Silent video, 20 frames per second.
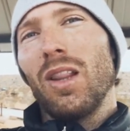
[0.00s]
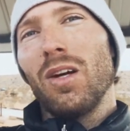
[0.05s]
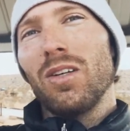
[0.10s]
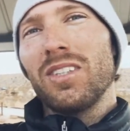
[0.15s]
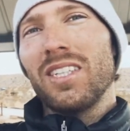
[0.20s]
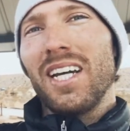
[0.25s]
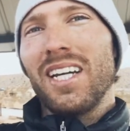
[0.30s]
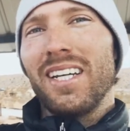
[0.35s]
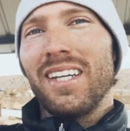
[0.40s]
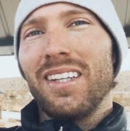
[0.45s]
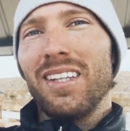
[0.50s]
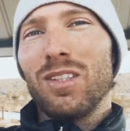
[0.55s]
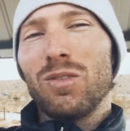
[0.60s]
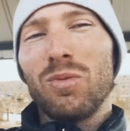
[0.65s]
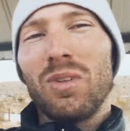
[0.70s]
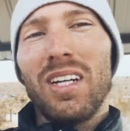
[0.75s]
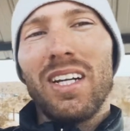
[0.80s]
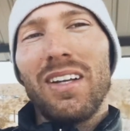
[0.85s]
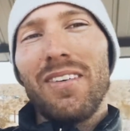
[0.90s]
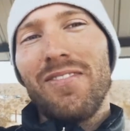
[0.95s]
at it, and this
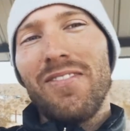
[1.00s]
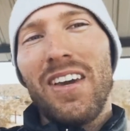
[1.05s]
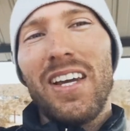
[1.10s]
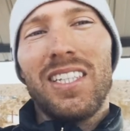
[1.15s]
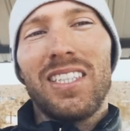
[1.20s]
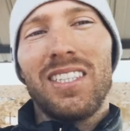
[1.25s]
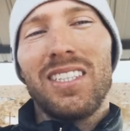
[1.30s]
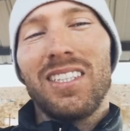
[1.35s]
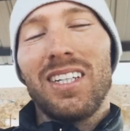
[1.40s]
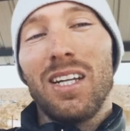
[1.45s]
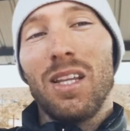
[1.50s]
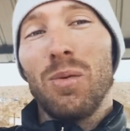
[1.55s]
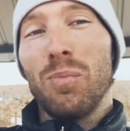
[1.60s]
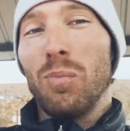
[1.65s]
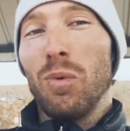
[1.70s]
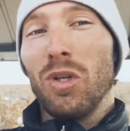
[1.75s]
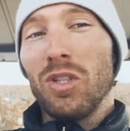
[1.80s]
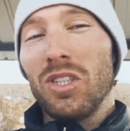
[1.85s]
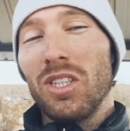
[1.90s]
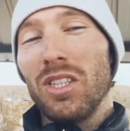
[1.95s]
one kind of faces into the
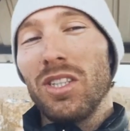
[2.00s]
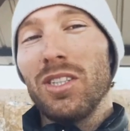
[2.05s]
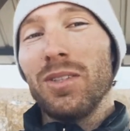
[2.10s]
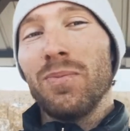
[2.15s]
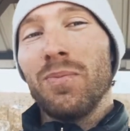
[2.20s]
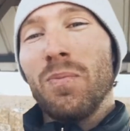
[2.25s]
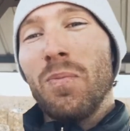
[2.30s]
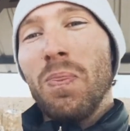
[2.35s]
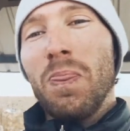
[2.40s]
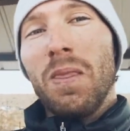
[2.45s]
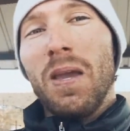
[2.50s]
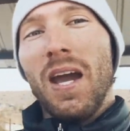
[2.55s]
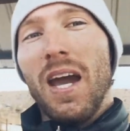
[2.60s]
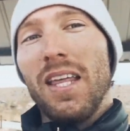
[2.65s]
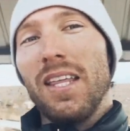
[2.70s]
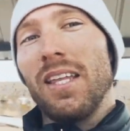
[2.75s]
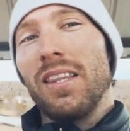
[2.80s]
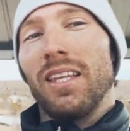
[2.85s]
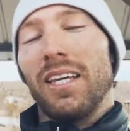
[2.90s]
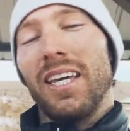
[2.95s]
bushes, and
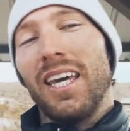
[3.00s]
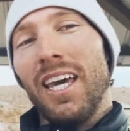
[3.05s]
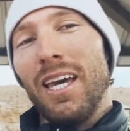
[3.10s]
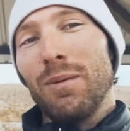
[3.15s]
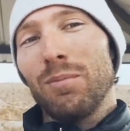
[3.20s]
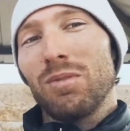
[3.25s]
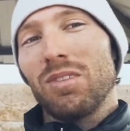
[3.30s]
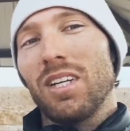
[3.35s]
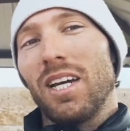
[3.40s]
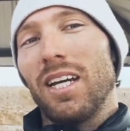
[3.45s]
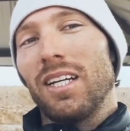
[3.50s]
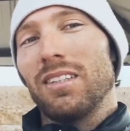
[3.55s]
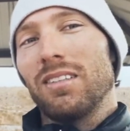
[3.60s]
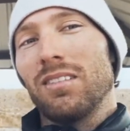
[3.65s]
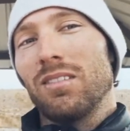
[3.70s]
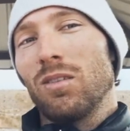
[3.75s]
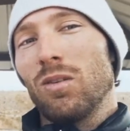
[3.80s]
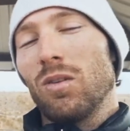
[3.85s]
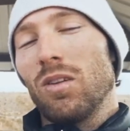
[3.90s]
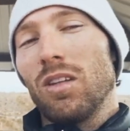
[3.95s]
then the campsite
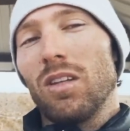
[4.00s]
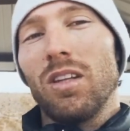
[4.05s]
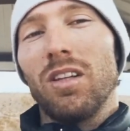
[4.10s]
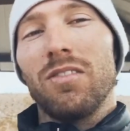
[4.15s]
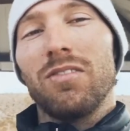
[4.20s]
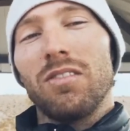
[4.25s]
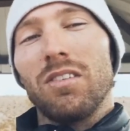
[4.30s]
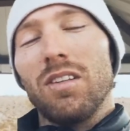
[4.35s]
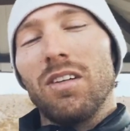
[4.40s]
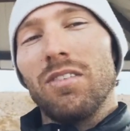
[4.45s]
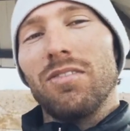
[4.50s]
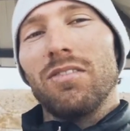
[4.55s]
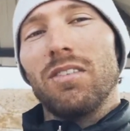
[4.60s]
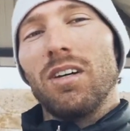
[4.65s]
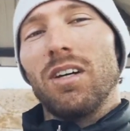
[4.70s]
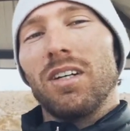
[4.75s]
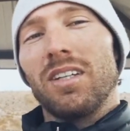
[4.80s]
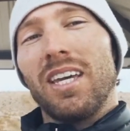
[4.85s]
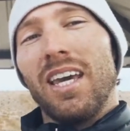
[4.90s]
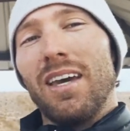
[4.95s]
or the, the
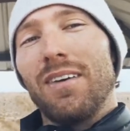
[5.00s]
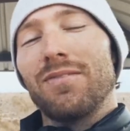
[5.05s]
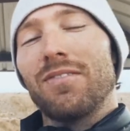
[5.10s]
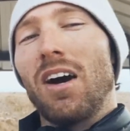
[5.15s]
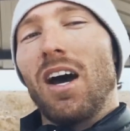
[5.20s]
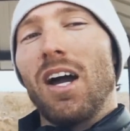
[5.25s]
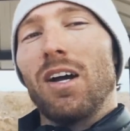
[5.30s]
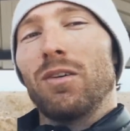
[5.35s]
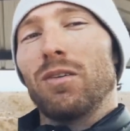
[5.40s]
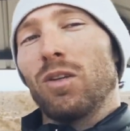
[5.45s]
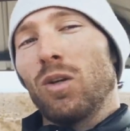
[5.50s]
uh, campfire and the